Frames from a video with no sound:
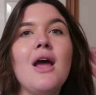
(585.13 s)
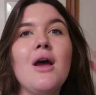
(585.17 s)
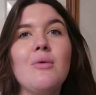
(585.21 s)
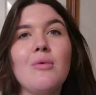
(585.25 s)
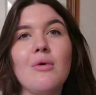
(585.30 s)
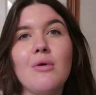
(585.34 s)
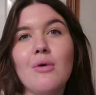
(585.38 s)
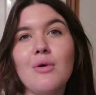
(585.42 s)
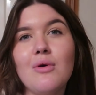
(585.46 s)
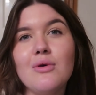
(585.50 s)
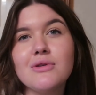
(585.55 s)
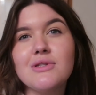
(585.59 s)

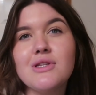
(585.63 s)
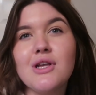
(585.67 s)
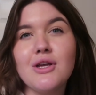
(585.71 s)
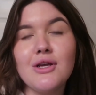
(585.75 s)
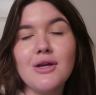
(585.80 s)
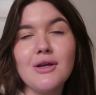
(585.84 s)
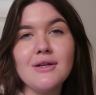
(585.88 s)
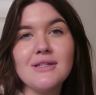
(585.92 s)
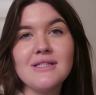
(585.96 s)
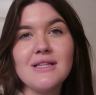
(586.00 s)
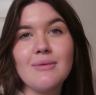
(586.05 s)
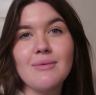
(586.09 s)
We'll also
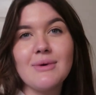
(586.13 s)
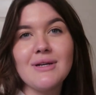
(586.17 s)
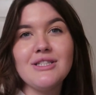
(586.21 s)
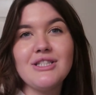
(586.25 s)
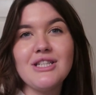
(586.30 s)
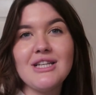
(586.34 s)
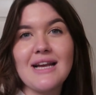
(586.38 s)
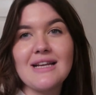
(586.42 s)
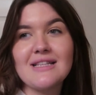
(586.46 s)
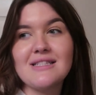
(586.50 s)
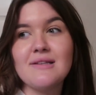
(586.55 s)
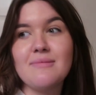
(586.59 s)
use it when she
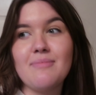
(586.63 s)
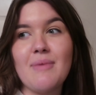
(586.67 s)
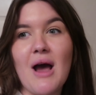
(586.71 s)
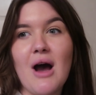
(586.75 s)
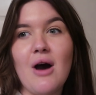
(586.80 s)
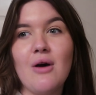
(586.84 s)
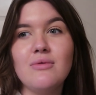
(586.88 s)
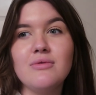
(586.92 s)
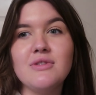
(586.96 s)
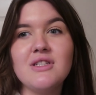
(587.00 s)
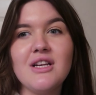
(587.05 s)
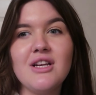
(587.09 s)
gets a bit
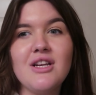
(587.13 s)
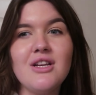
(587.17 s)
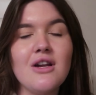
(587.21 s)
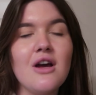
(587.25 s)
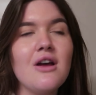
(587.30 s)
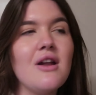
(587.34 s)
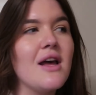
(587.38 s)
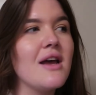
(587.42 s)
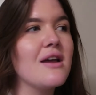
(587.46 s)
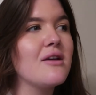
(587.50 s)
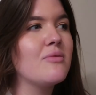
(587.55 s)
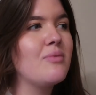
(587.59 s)
older, you
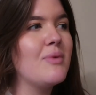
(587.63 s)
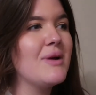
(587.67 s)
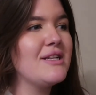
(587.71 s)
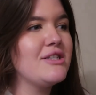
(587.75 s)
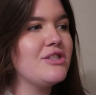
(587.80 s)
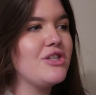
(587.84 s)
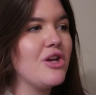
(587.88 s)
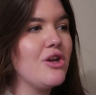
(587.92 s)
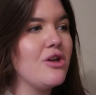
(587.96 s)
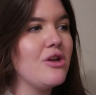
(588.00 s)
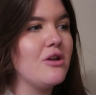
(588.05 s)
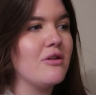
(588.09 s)
know, like when
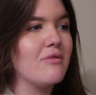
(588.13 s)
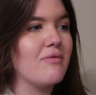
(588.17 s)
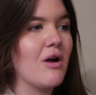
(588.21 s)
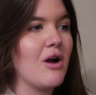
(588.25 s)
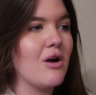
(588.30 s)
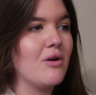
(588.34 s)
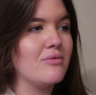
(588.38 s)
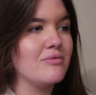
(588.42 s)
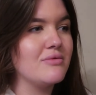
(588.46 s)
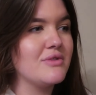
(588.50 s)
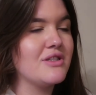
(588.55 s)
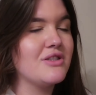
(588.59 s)

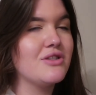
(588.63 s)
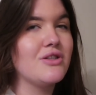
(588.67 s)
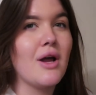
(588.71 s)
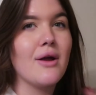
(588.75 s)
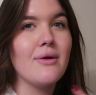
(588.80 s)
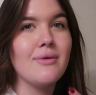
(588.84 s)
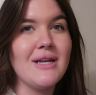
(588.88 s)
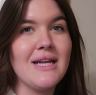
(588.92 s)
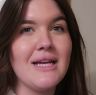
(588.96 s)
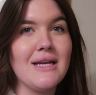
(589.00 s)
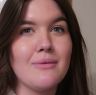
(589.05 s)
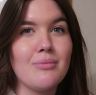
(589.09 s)
2-year-olds
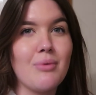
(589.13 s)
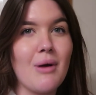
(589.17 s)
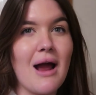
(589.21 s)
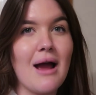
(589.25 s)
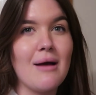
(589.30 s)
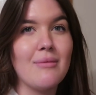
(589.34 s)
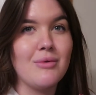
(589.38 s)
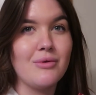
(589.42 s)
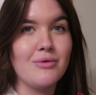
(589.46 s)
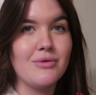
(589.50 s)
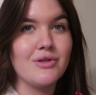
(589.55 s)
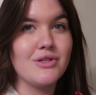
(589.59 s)
don't need a
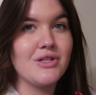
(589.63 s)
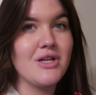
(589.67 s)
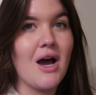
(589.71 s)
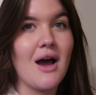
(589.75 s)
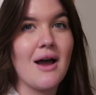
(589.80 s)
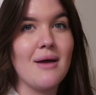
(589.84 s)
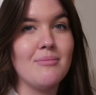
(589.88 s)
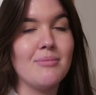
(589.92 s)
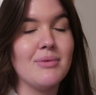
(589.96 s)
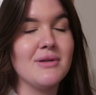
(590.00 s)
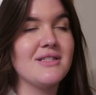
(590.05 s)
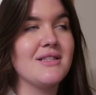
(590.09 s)
pram all the
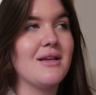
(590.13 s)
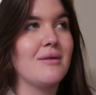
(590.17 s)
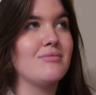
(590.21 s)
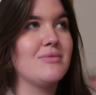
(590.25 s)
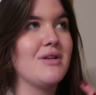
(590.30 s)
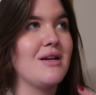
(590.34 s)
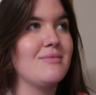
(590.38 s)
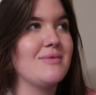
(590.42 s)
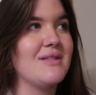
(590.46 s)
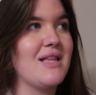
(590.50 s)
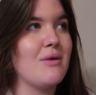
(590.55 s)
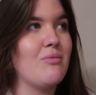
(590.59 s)
time, but
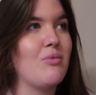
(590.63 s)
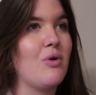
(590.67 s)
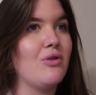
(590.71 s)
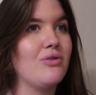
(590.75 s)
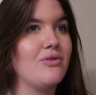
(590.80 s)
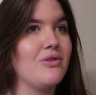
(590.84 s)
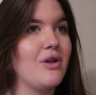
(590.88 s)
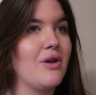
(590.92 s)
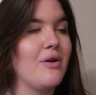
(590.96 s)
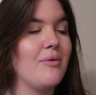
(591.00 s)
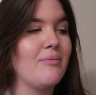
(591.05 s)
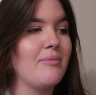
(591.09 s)
sometimes they
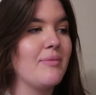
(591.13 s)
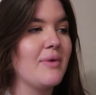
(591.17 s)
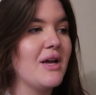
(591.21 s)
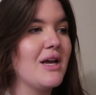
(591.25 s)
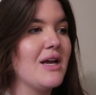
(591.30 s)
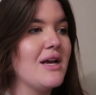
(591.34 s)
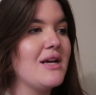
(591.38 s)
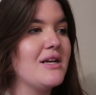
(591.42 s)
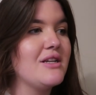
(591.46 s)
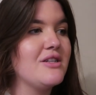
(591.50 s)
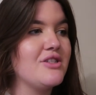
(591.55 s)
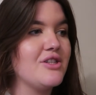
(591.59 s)
want them
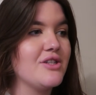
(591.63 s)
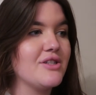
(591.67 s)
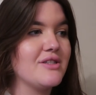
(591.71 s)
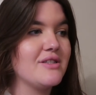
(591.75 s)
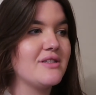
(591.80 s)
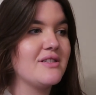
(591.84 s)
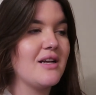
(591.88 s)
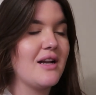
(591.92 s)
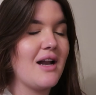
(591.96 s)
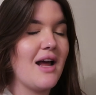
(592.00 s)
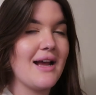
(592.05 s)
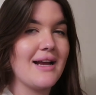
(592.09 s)
just
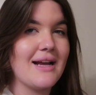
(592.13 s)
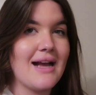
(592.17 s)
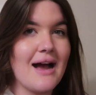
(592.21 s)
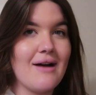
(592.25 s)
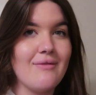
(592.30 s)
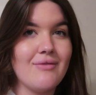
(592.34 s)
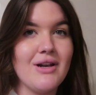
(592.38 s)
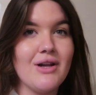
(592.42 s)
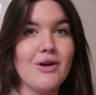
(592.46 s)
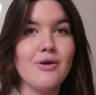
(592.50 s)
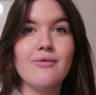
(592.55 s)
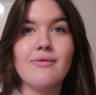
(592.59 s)
to like
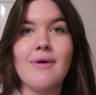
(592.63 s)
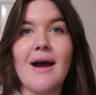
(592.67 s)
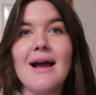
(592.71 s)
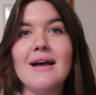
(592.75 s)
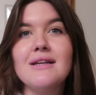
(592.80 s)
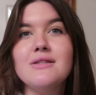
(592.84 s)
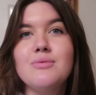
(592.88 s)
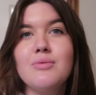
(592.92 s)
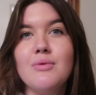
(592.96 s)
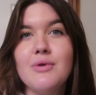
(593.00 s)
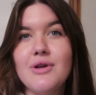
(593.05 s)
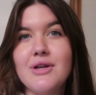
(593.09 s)
have a little
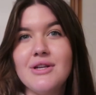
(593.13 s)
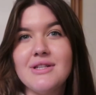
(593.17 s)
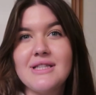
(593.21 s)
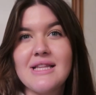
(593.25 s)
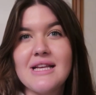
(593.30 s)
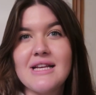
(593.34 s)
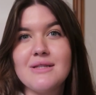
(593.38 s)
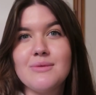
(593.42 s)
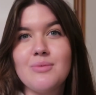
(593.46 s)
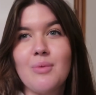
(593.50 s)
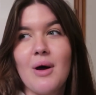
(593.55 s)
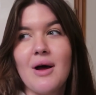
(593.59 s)
rest. We'll use
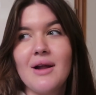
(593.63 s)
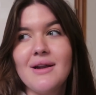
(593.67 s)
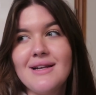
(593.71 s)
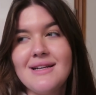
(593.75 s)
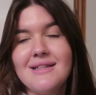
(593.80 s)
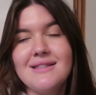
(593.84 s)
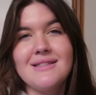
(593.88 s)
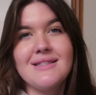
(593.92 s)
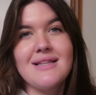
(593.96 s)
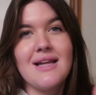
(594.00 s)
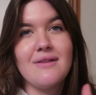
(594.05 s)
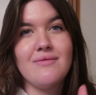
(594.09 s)
this one
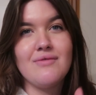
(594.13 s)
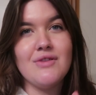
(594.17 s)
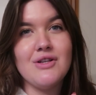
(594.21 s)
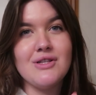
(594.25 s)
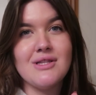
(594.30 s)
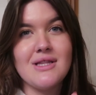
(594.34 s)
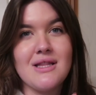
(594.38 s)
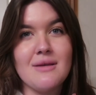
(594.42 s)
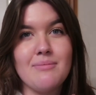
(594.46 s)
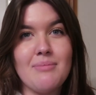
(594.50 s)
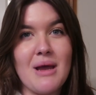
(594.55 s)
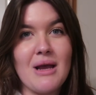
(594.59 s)
instead of
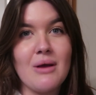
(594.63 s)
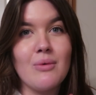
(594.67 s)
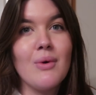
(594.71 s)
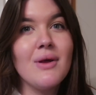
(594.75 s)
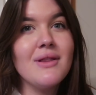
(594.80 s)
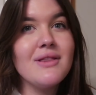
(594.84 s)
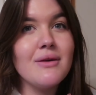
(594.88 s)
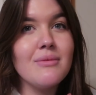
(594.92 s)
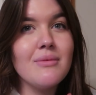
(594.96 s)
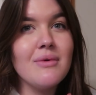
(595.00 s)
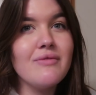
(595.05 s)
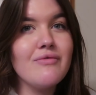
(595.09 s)
using the big
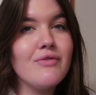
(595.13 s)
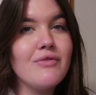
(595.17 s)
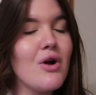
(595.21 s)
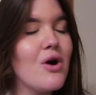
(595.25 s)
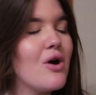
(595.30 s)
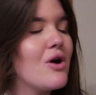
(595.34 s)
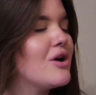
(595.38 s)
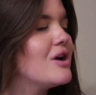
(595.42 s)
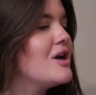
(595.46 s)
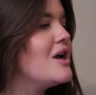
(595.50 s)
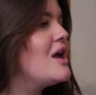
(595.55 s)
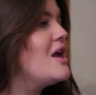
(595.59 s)
one that we've
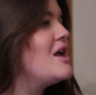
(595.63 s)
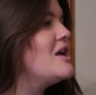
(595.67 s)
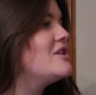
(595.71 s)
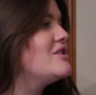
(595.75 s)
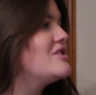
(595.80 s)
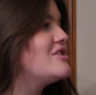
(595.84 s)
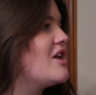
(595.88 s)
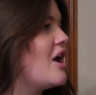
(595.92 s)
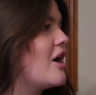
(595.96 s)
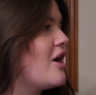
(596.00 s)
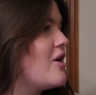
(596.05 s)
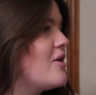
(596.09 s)
got.
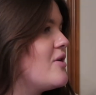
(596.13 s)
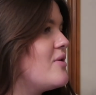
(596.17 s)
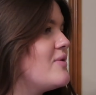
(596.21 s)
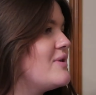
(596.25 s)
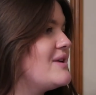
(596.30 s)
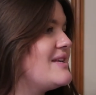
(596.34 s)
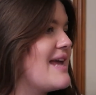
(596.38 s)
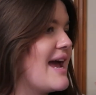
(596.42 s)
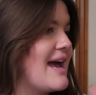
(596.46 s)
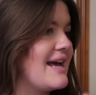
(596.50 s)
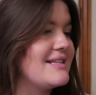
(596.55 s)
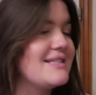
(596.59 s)
So
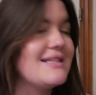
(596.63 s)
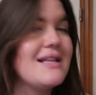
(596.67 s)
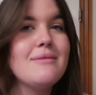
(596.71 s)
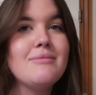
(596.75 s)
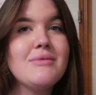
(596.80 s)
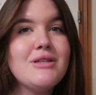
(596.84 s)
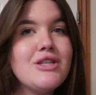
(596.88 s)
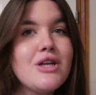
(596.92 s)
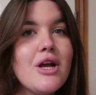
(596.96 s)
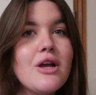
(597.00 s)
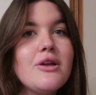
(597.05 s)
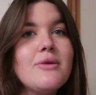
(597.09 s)
yes, let me
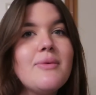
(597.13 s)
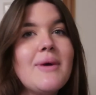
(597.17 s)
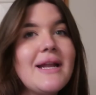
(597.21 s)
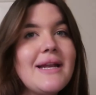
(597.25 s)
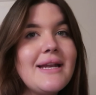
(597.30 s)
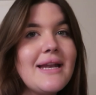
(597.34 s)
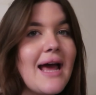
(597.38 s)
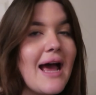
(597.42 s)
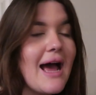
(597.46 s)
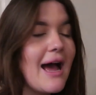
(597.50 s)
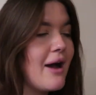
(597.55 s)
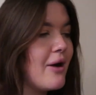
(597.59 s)
show you it
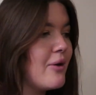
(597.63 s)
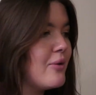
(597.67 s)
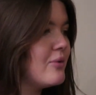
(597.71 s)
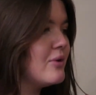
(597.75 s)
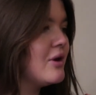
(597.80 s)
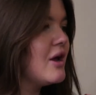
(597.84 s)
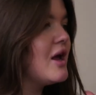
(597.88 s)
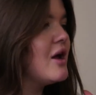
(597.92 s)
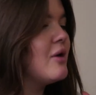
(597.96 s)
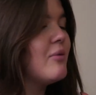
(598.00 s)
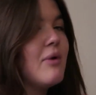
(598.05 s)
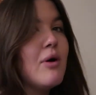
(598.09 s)
now.
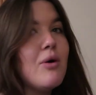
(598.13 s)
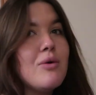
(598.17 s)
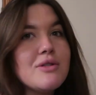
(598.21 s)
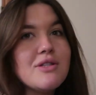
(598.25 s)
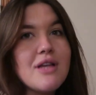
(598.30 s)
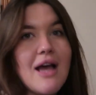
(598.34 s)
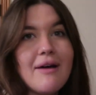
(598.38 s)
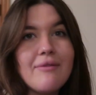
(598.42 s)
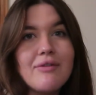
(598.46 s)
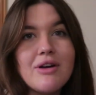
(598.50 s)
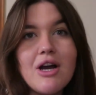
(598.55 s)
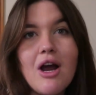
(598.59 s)
We're also
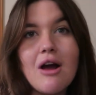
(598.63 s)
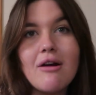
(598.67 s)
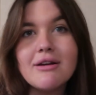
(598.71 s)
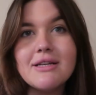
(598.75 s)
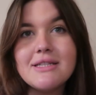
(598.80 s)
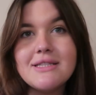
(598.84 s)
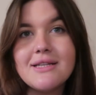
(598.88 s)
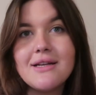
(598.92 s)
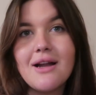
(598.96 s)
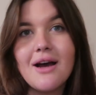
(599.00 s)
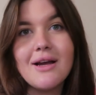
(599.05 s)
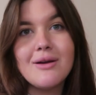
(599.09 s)
having curry
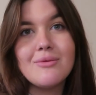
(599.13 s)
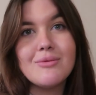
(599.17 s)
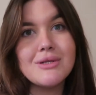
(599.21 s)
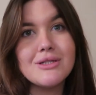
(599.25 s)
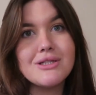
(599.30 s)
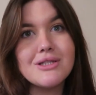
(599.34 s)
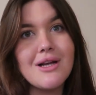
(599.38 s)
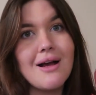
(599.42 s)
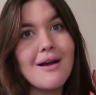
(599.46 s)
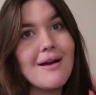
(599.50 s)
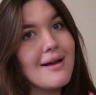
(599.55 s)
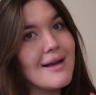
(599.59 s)
tonight,
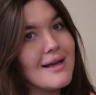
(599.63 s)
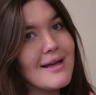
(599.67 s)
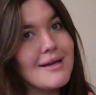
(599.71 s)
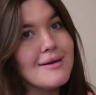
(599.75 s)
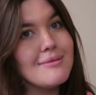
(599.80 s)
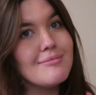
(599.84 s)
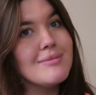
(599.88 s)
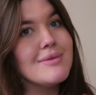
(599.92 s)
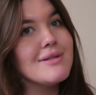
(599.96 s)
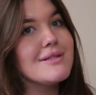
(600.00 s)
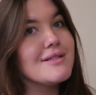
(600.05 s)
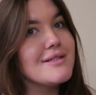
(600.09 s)
which I
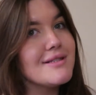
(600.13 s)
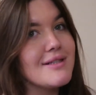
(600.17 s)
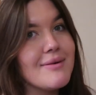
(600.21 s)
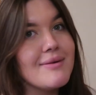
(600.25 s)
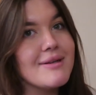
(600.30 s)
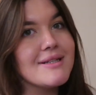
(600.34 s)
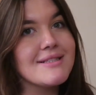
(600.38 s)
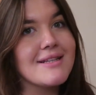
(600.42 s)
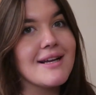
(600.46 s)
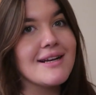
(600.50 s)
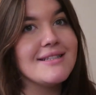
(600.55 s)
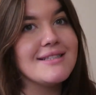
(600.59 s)
am so
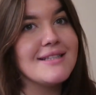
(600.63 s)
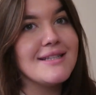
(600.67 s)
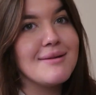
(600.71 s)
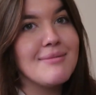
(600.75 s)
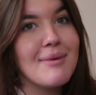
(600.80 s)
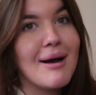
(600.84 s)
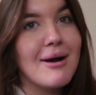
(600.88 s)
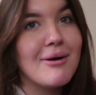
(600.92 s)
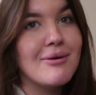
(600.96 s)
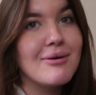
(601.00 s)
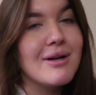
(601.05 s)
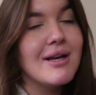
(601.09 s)
excited
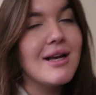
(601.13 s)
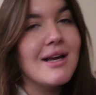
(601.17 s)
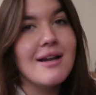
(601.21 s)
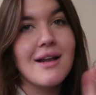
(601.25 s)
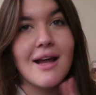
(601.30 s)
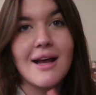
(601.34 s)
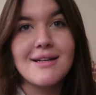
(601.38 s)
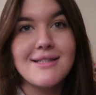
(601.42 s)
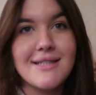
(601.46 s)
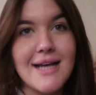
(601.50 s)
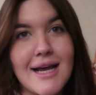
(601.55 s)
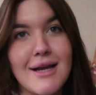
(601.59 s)
about,
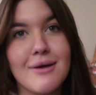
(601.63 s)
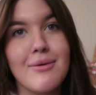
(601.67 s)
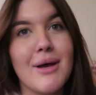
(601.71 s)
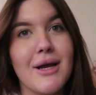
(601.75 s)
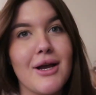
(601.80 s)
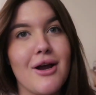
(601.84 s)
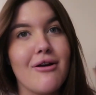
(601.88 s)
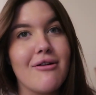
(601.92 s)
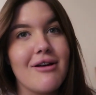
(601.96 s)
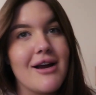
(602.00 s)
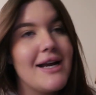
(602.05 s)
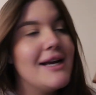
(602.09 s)
like takeaway
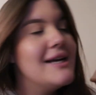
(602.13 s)
curry.